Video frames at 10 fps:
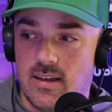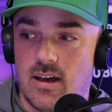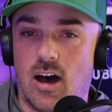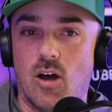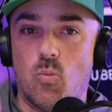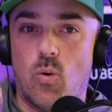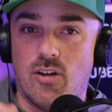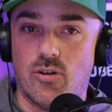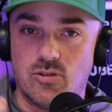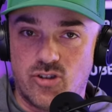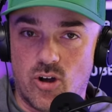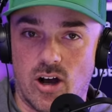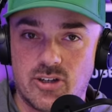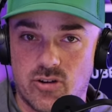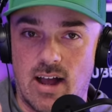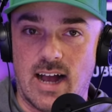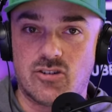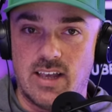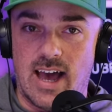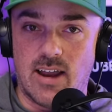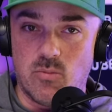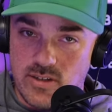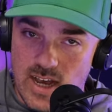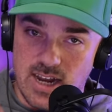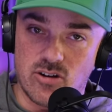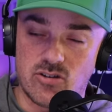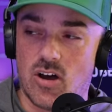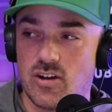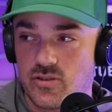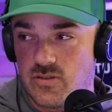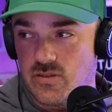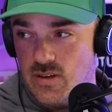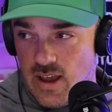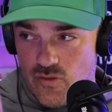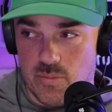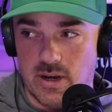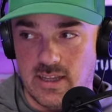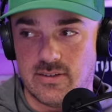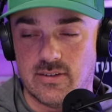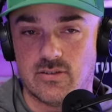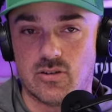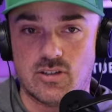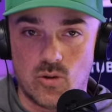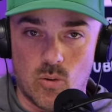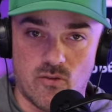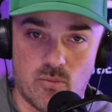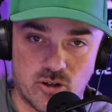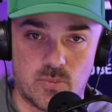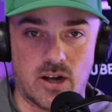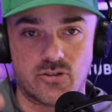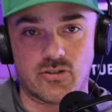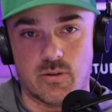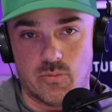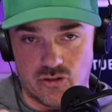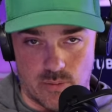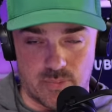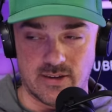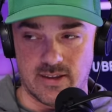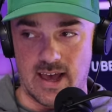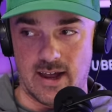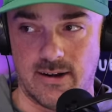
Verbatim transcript: on where those talks are actually at. And when Tiger talks, everybody listen. So let's do a word from our sponsors, and then we'll jump into that.